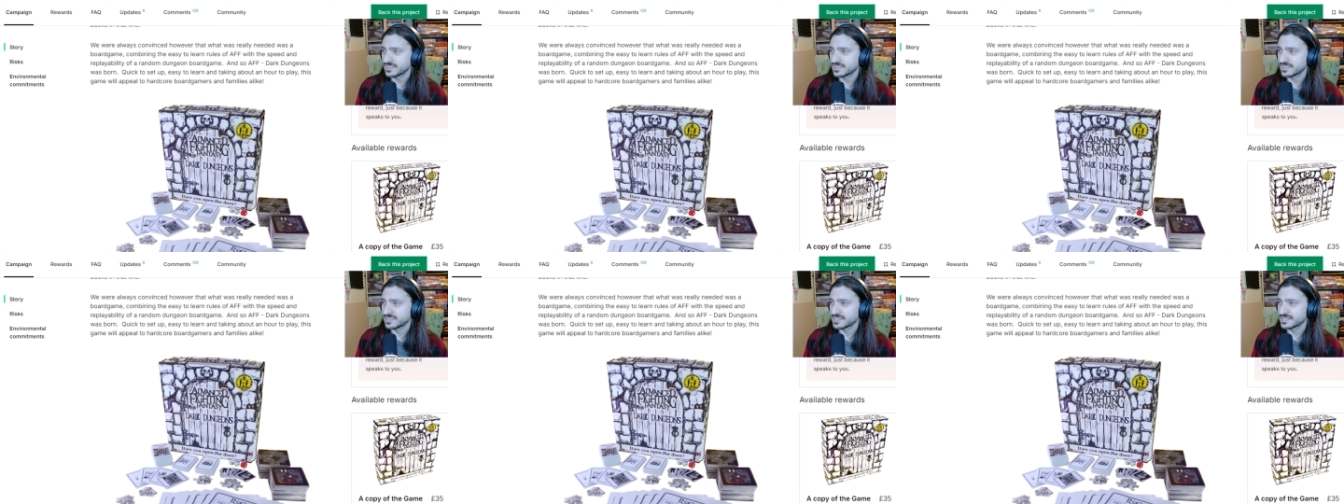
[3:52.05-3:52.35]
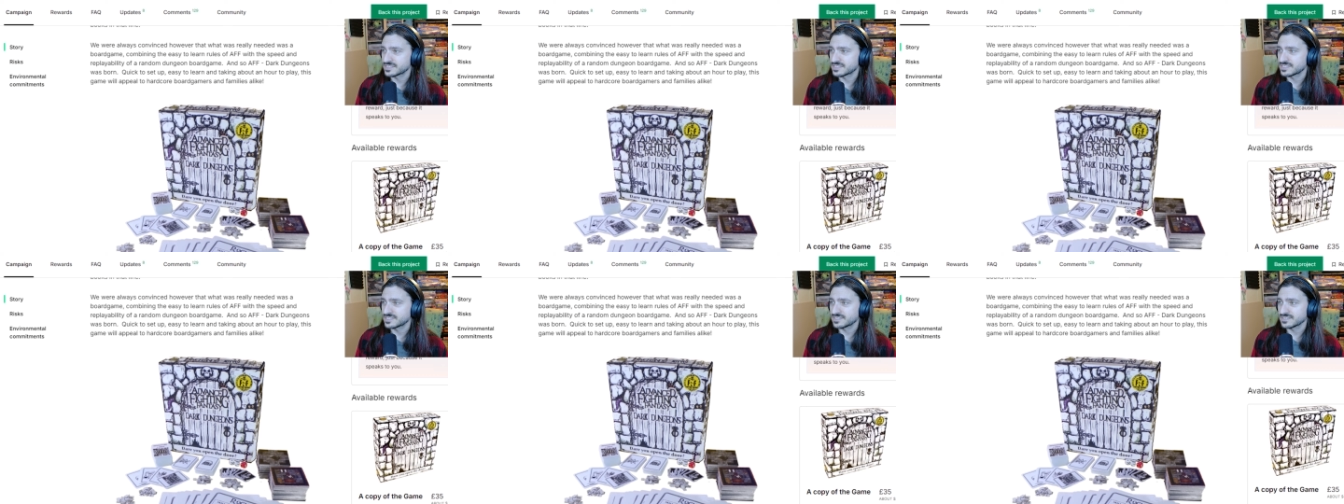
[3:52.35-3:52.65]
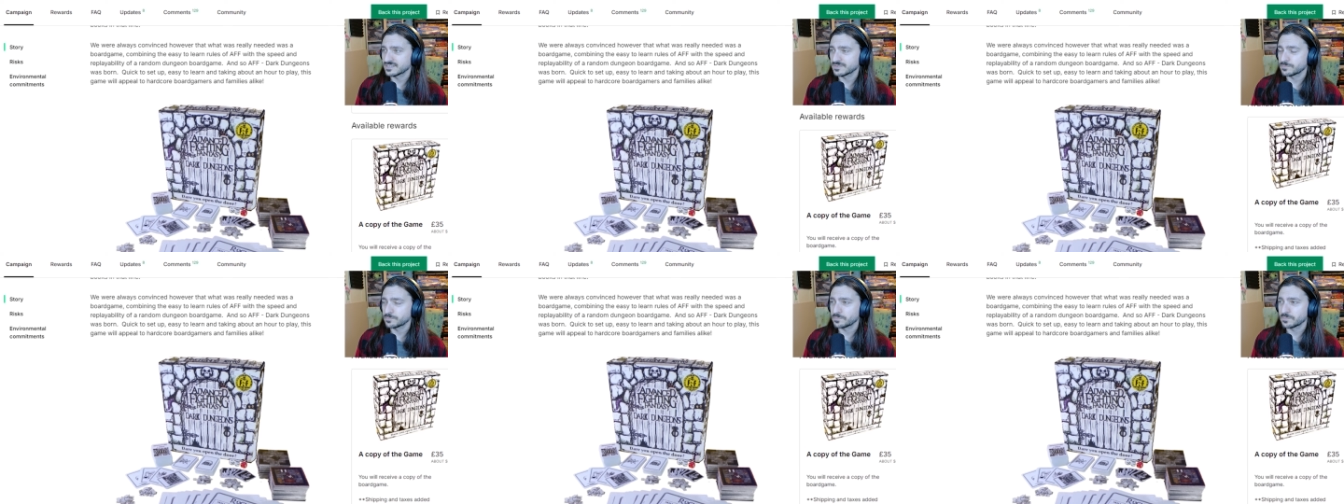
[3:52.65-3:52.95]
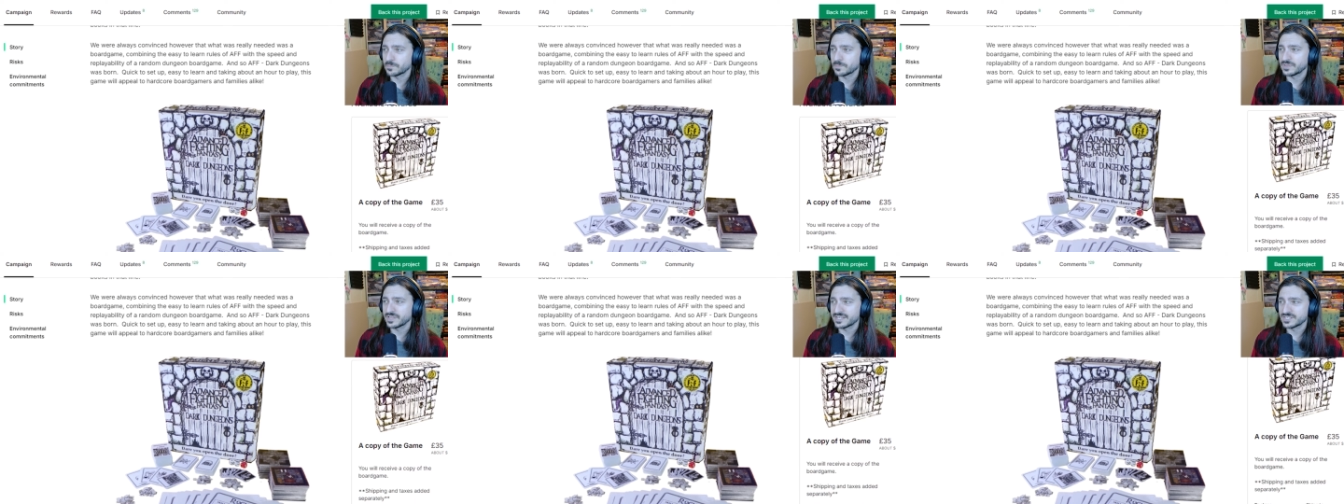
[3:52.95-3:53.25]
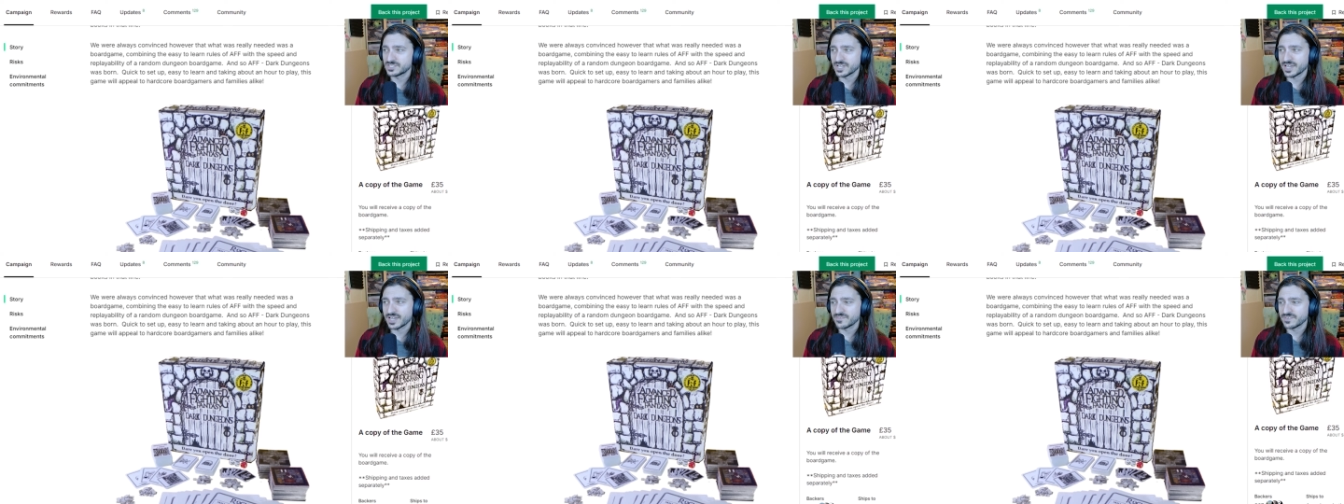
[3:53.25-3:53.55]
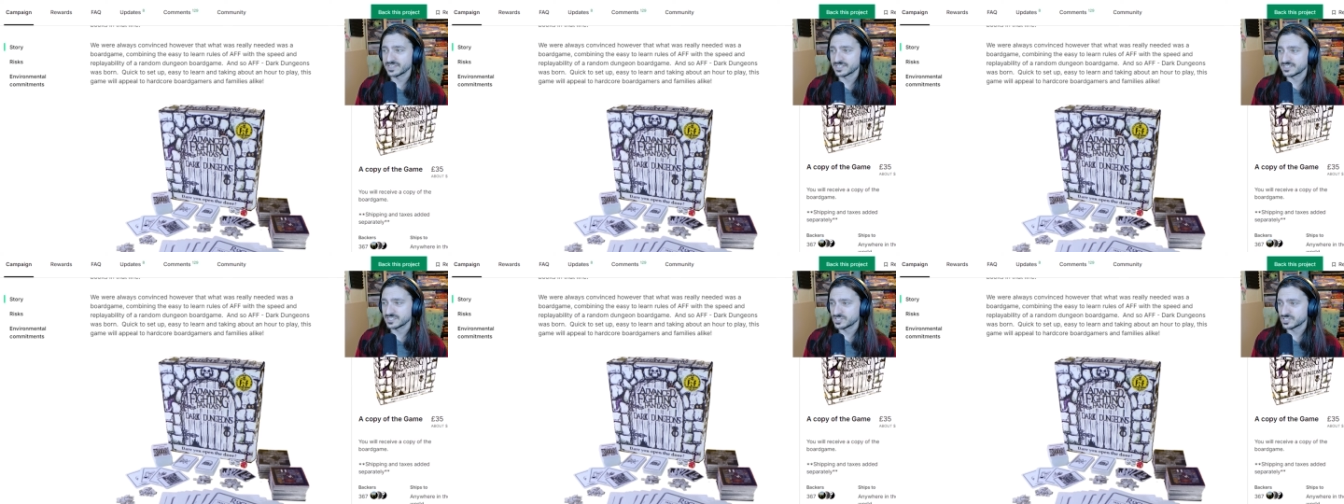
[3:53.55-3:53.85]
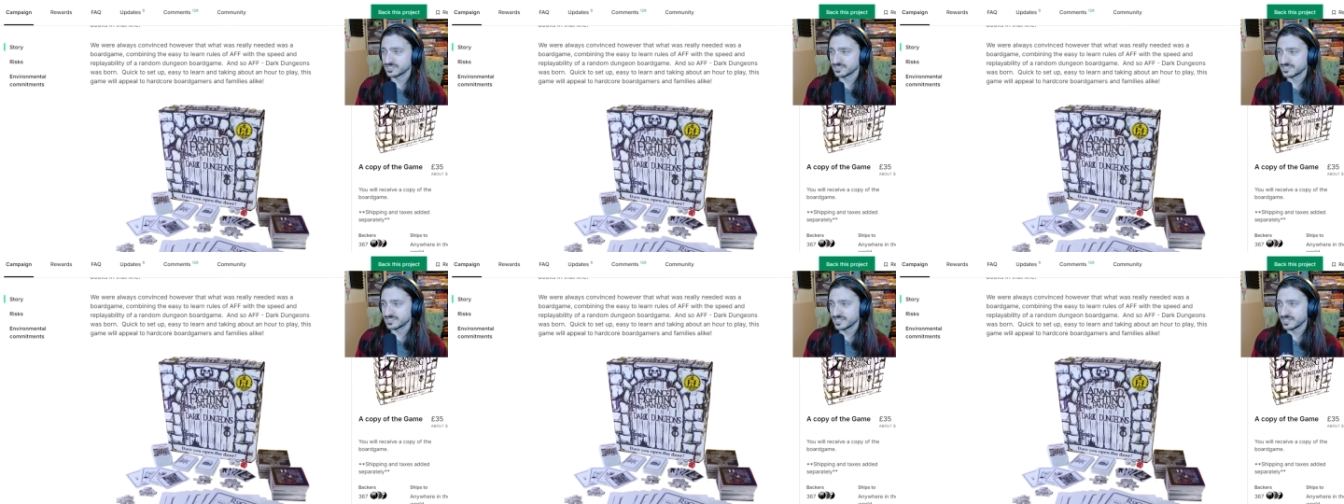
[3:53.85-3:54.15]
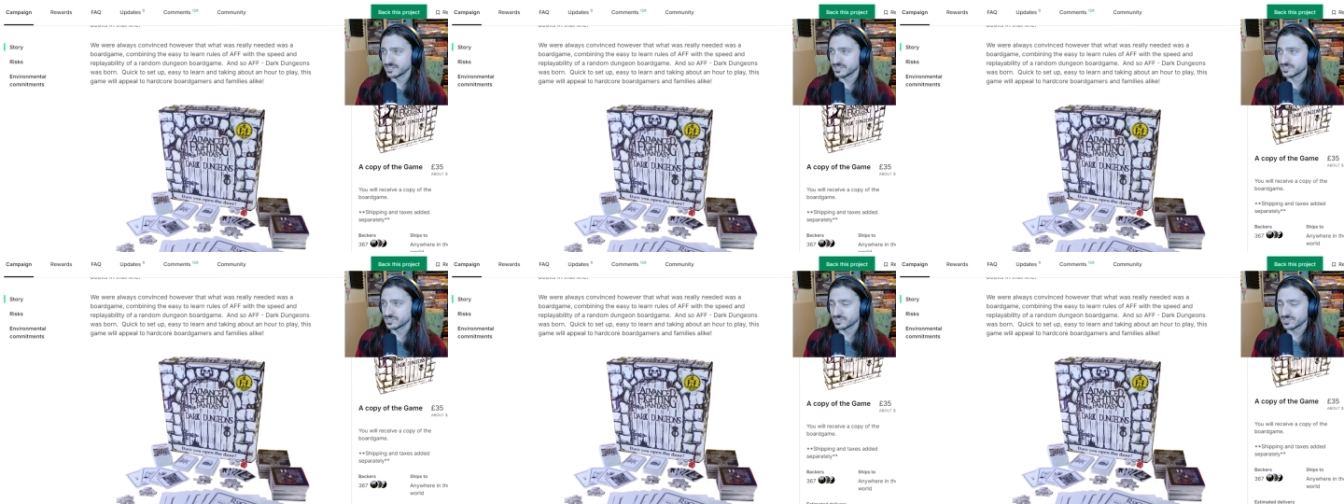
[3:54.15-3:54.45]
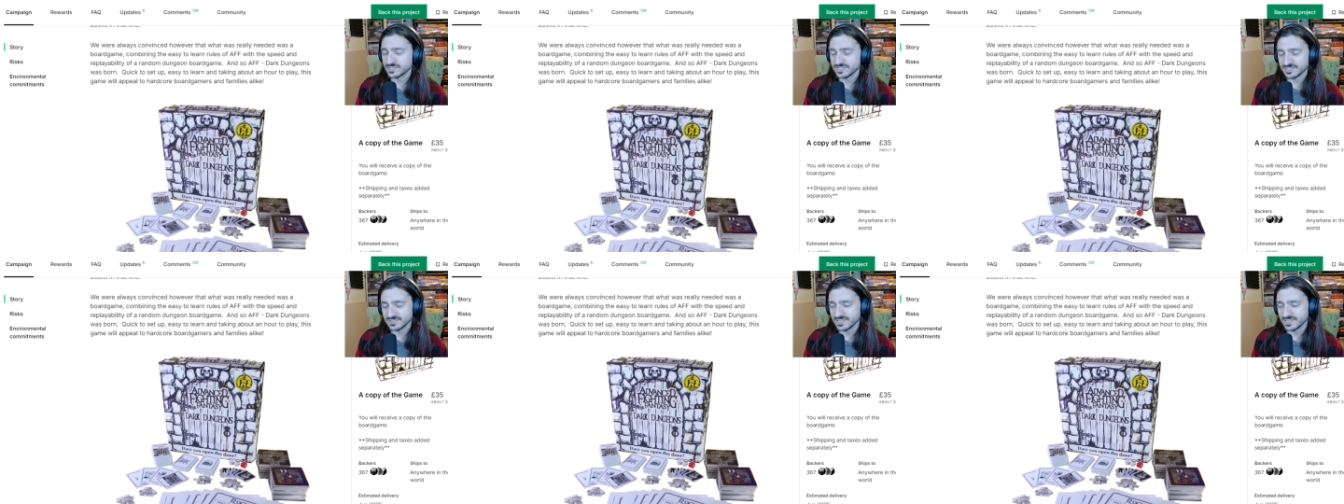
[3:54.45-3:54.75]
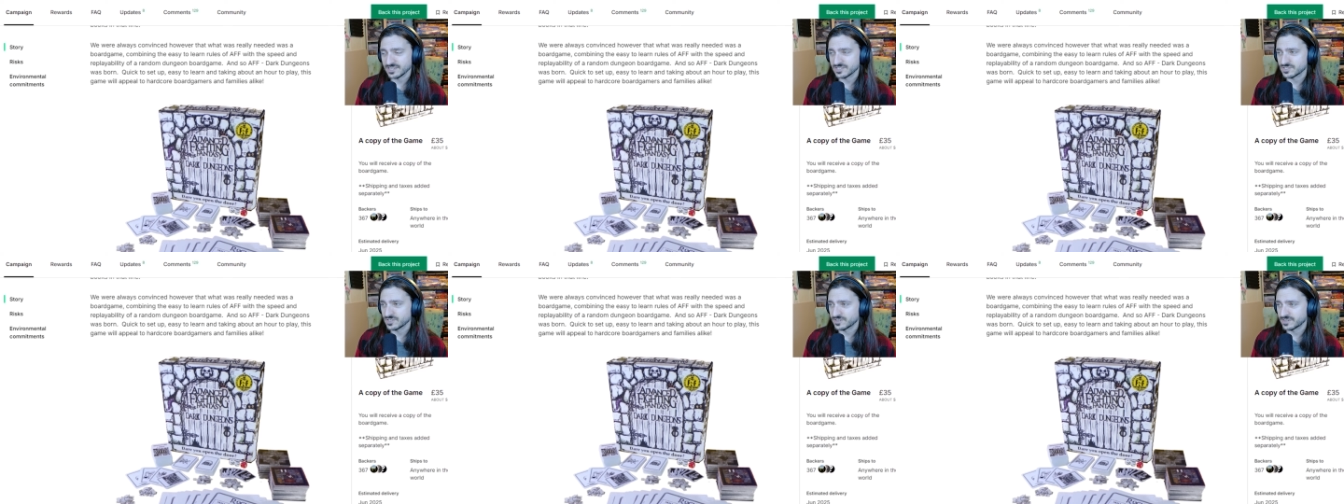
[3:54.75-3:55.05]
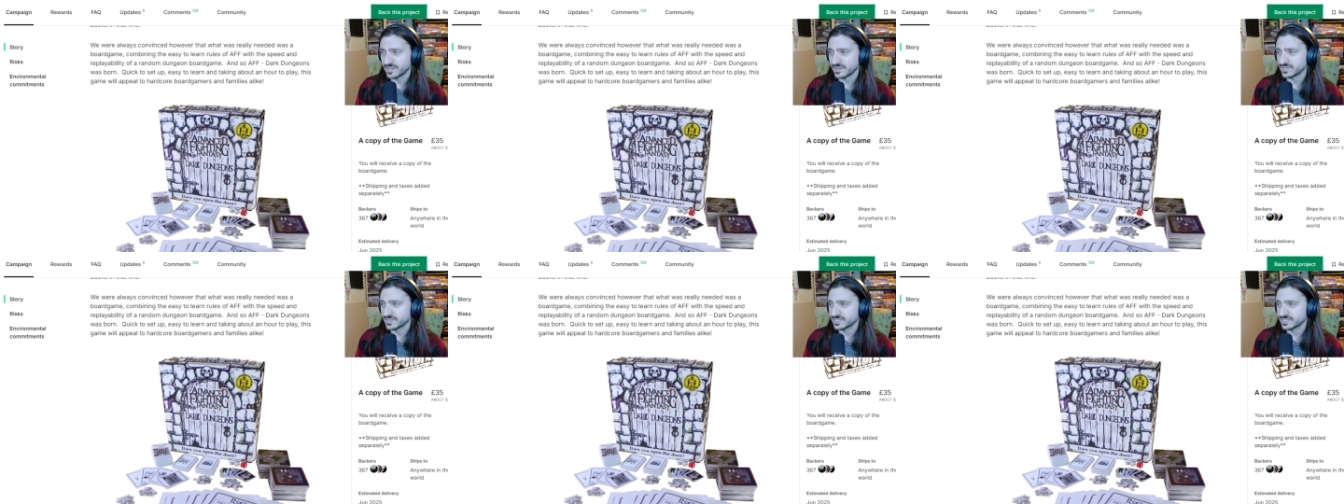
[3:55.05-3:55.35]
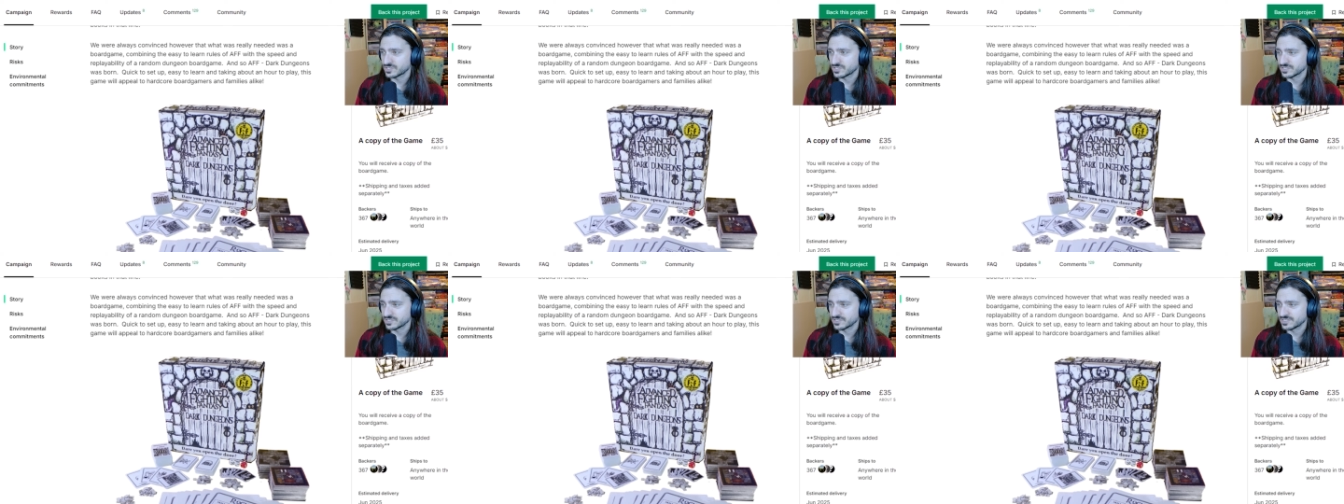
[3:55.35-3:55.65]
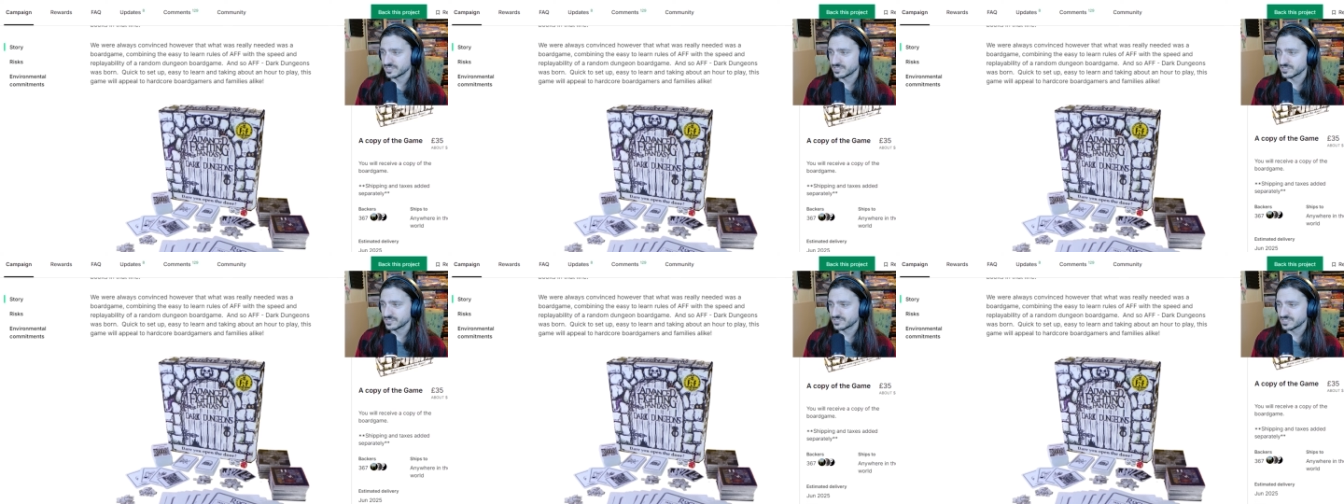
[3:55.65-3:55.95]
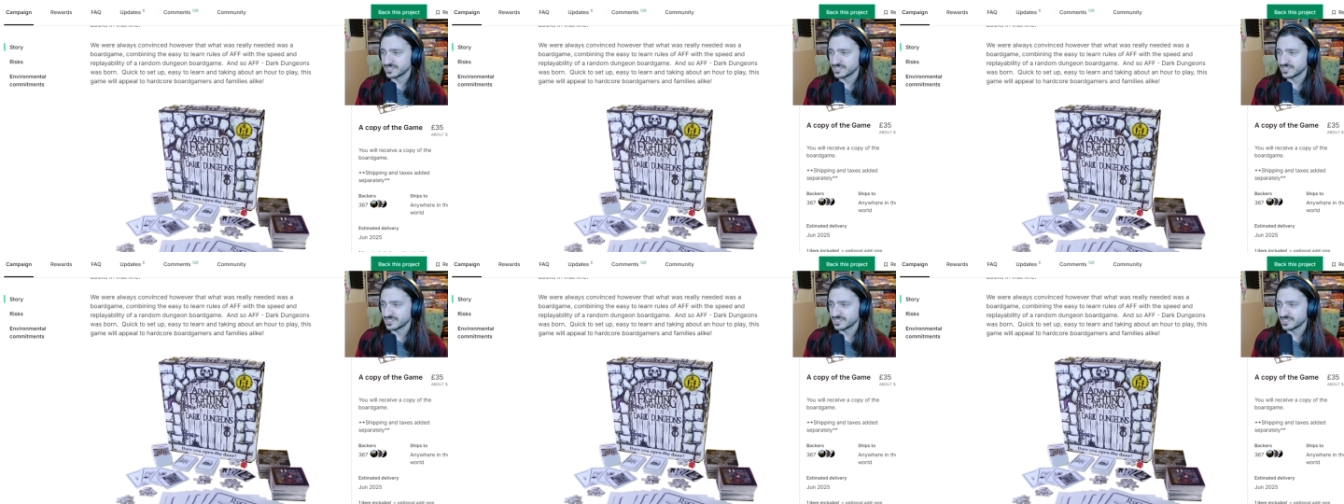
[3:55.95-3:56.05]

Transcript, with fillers: this pledge having additional tiers, or this Kickstarter having additional tiers,